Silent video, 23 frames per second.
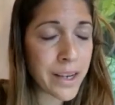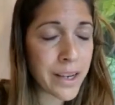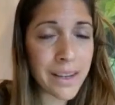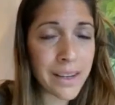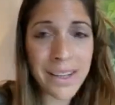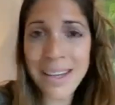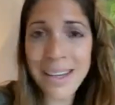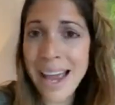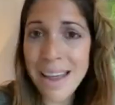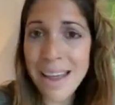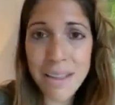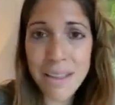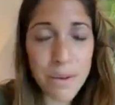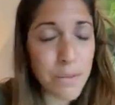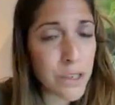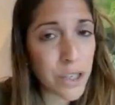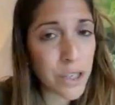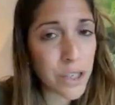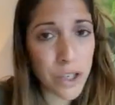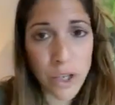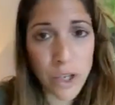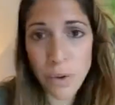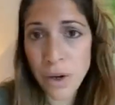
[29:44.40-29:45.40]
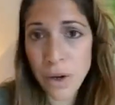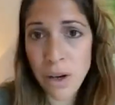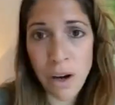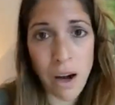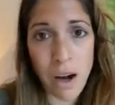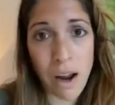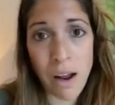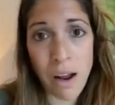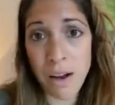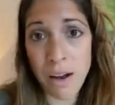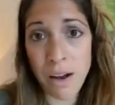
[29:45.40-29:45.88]
get them to do a
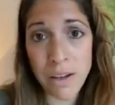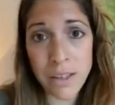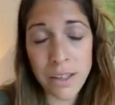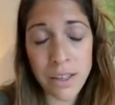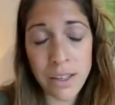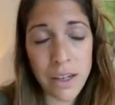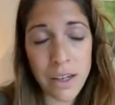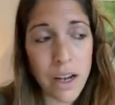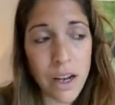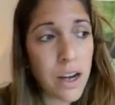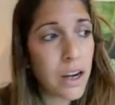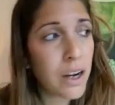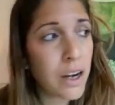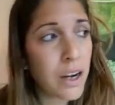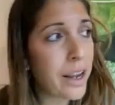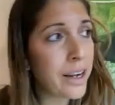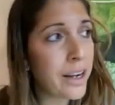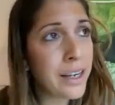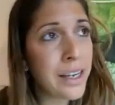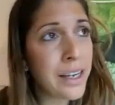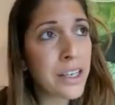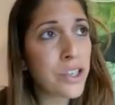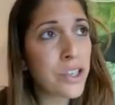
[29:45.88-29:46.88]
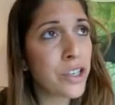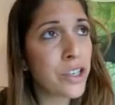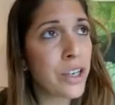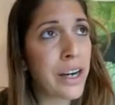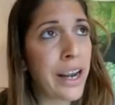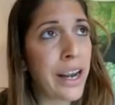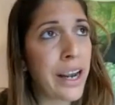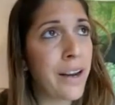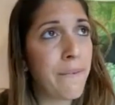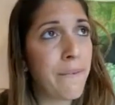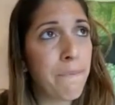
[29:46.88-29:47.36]
class. Like
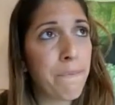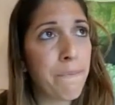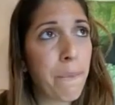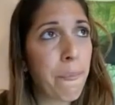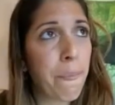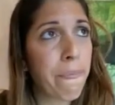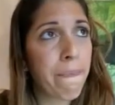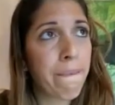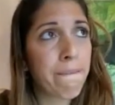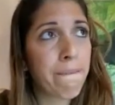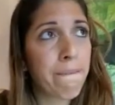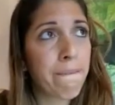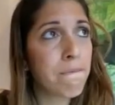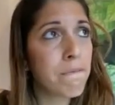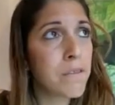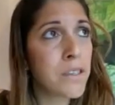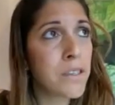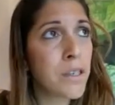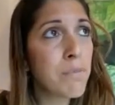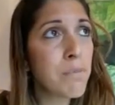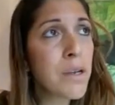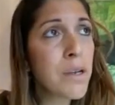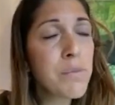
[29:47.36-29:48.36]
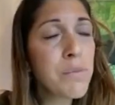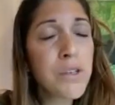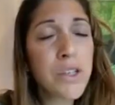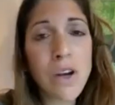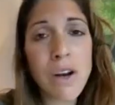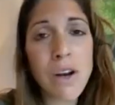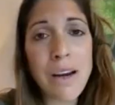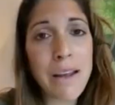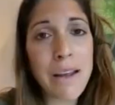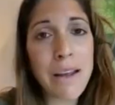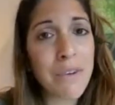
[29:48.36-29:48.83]
literally, sometimes you
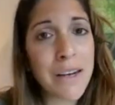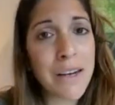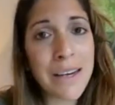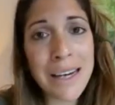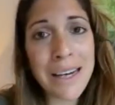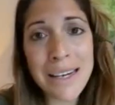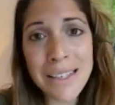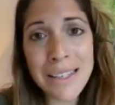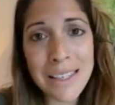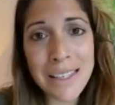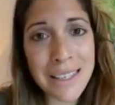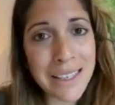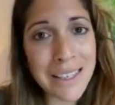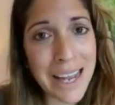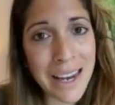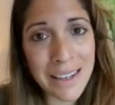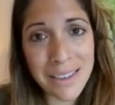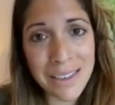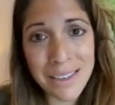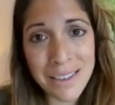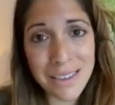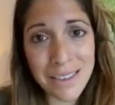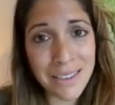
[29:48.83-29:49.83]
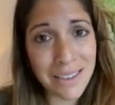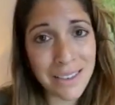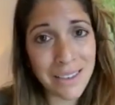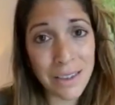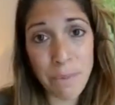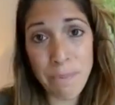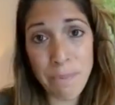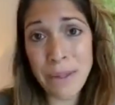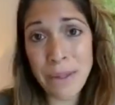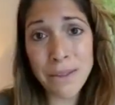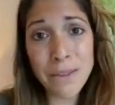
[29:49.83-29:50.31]
don't even need to send
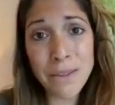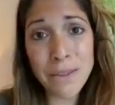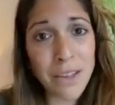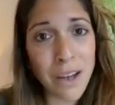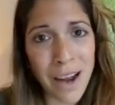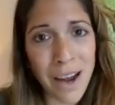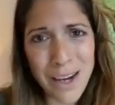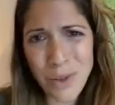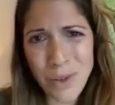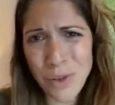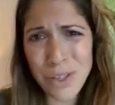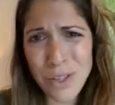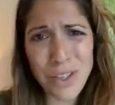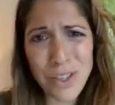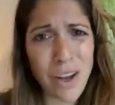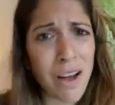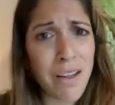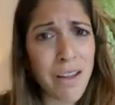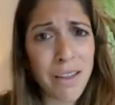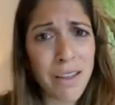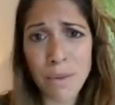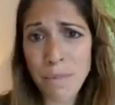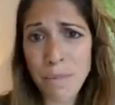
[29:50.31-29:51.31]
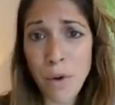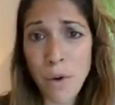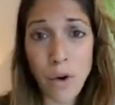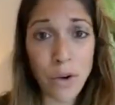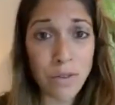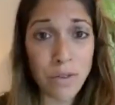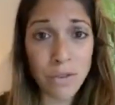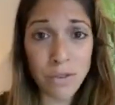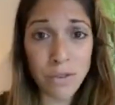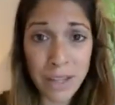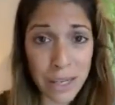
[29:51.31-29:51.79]
the build guide or start them
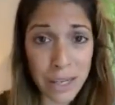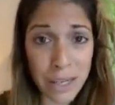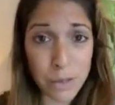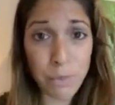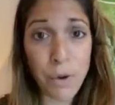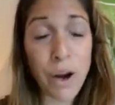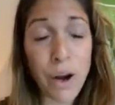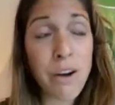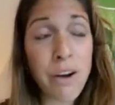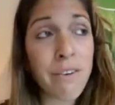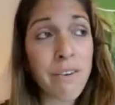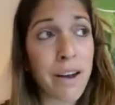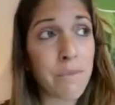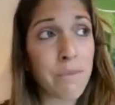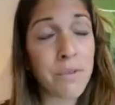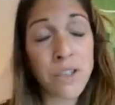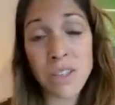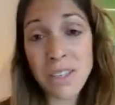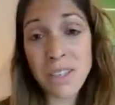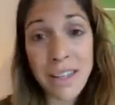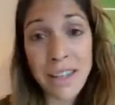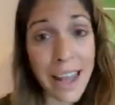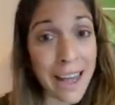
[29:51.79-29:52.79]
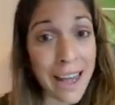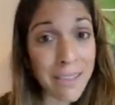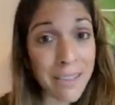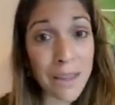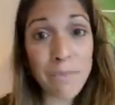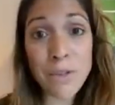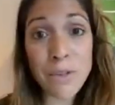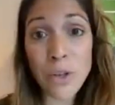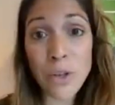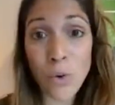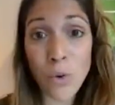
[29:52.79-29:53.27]
on these programs. Just get
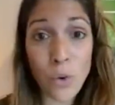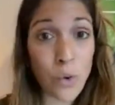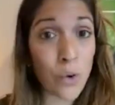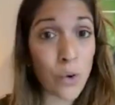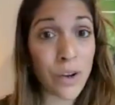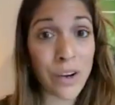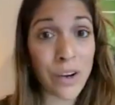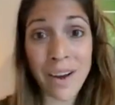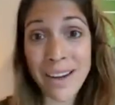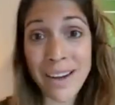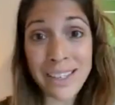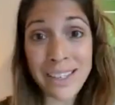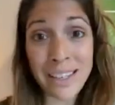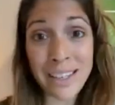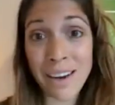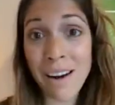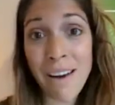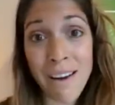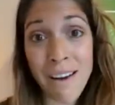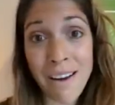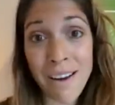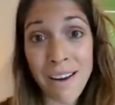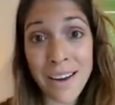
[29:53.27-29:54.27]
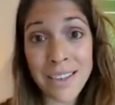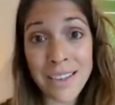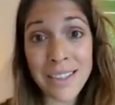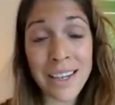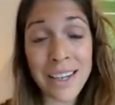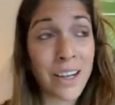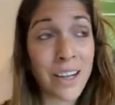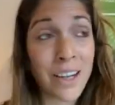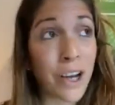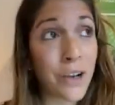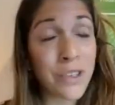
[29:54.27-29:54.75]
them to organize a class
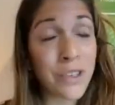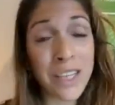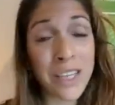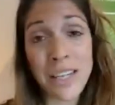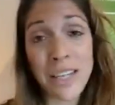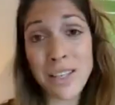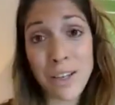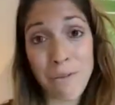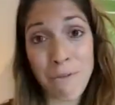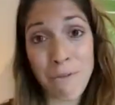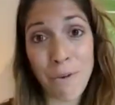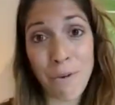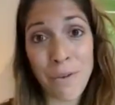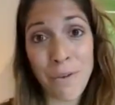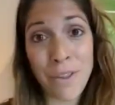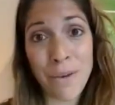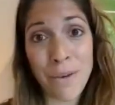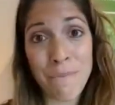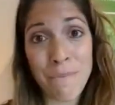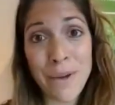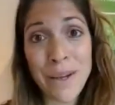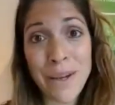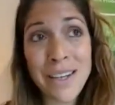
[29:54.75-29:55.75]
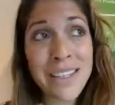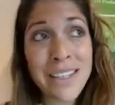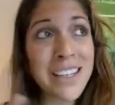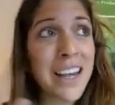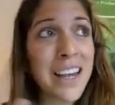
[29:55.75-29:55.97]
and go teach it for them, because